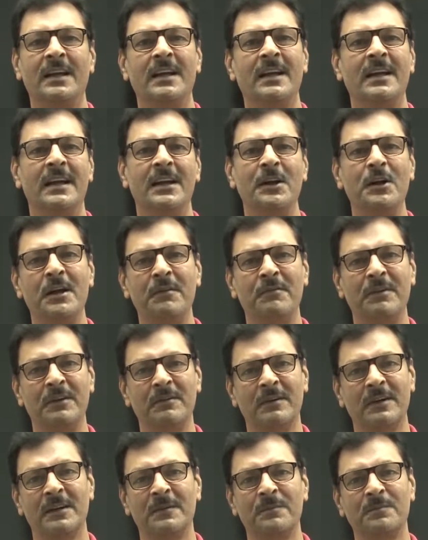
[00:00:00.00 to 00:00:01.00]
Hello
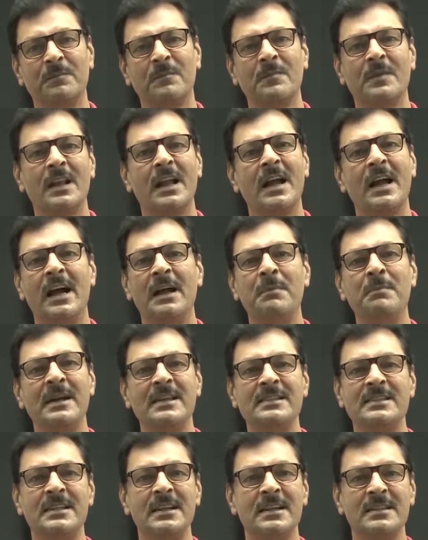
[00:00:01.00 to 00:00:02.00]
everyone, I am
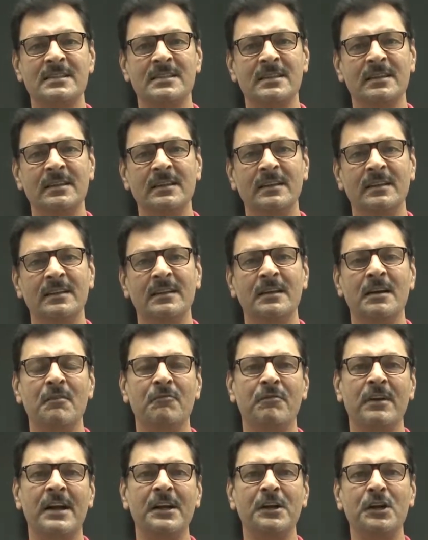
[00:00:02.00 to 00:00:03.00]
SDS Sir,
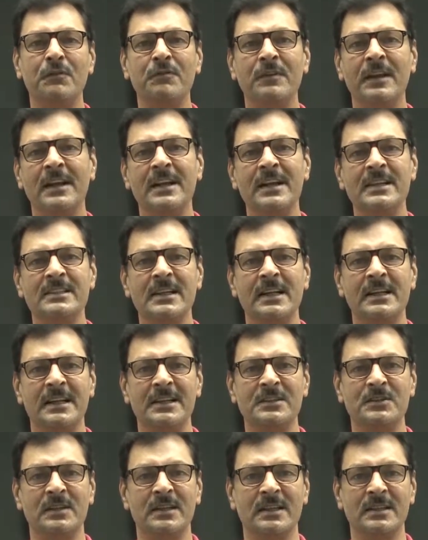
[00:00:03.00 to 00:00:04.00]
Faculty of English at
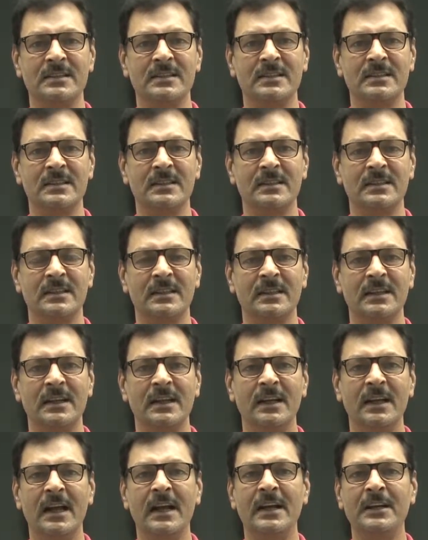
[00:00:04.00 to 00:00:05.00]
Resonance,
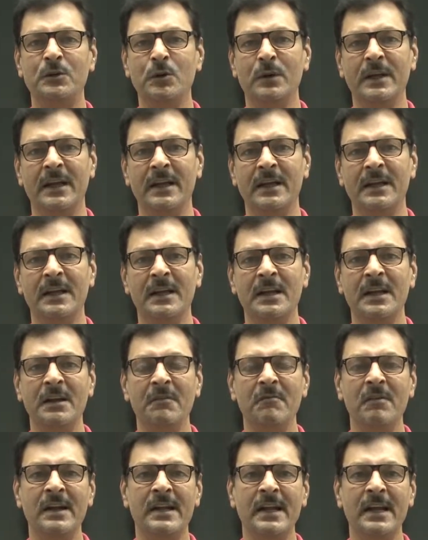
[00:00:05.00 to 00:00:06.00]
and today
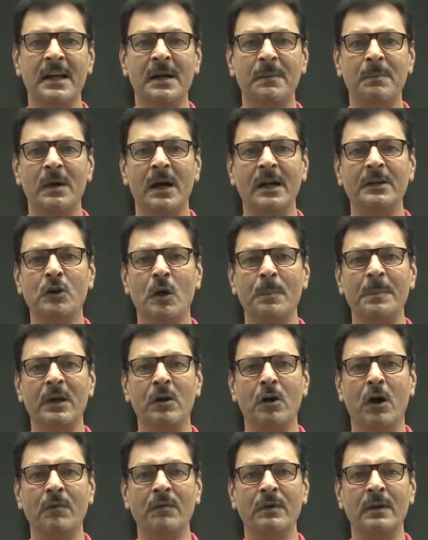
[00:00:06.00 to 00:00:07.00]
we will take up a topic
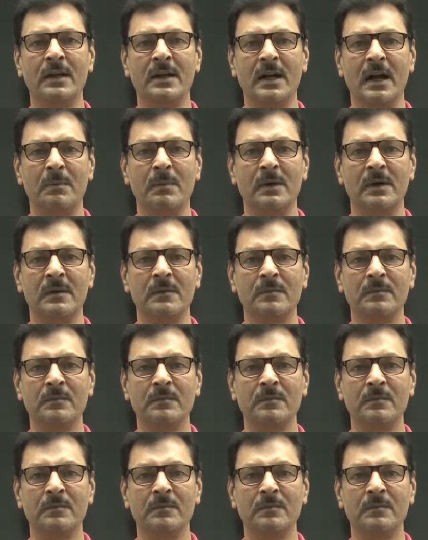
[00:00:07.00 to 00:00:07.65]
of grammar.